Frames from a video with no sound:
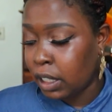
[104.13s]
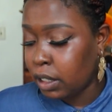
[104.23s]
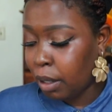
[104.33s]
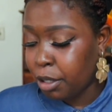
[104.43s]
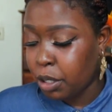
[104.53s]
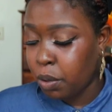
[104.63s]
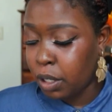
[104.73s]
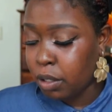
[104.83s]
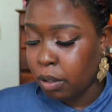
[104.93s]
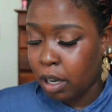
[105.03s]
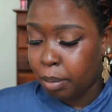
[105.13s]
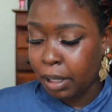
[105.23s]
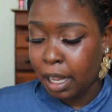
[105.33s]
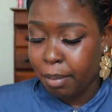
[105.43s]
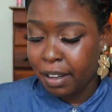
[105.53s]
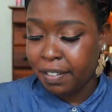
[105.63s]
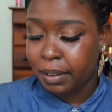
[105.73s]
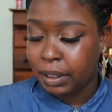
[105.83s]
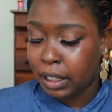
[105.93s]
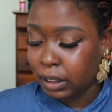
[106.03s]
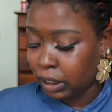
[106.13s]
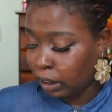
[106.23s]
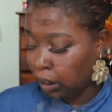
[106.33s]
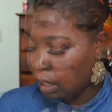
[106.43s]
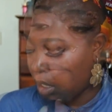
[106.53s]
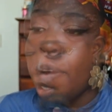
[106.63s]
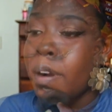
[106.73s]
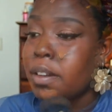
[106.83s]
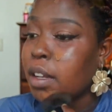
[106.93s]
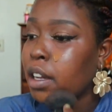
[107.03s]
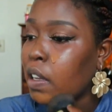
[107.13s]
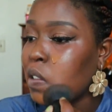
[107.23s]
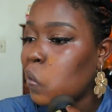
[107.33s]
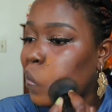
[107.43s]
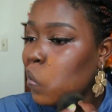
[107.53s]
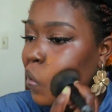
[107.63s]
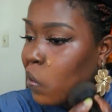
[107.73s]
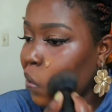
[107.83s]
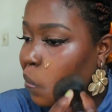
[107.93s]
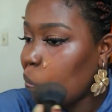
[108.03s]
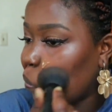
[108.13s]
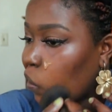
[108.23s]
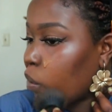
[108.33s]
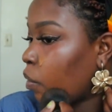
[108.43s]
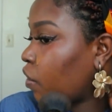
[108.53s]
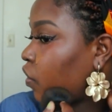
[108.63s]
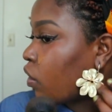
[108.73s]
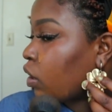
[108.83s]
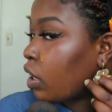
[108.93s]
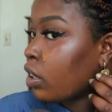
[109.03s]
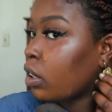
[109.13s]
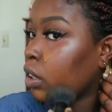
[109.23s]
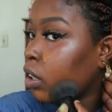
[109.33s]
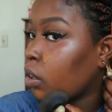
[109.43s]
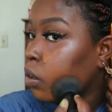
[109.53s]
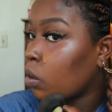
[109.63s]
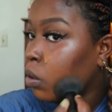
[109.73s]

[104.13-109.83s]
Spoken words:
So I'm just going to apply my foundation in the mirror so I can blend my foundation out.